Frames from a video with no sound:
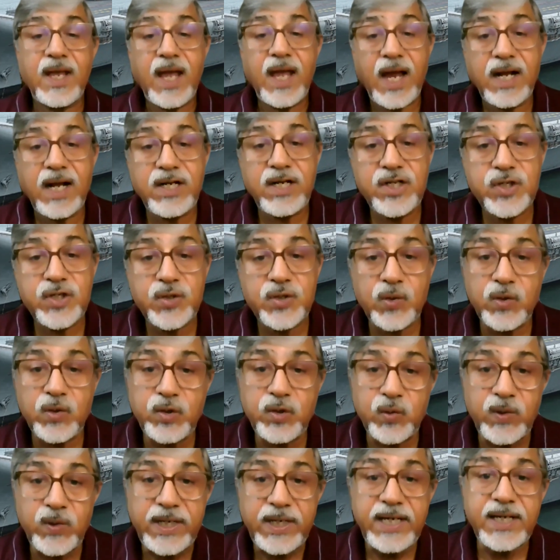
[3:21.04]
And so
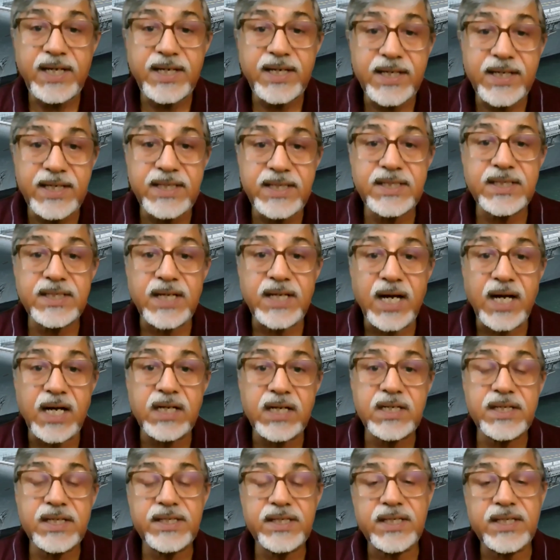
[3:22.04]
unique is
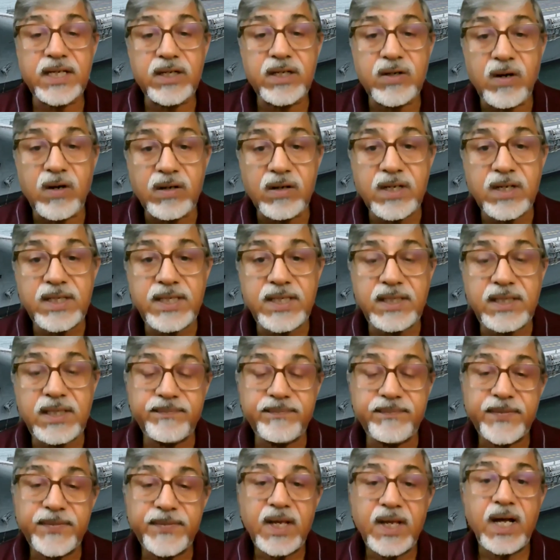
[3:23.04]
our psychology,
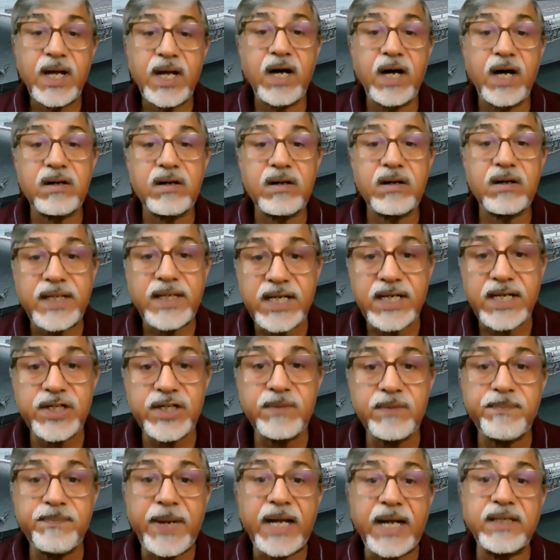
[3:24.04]
our
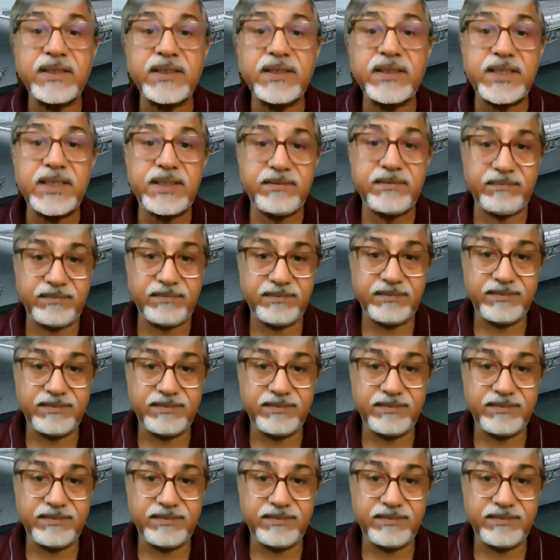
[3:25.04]
reaction pattern,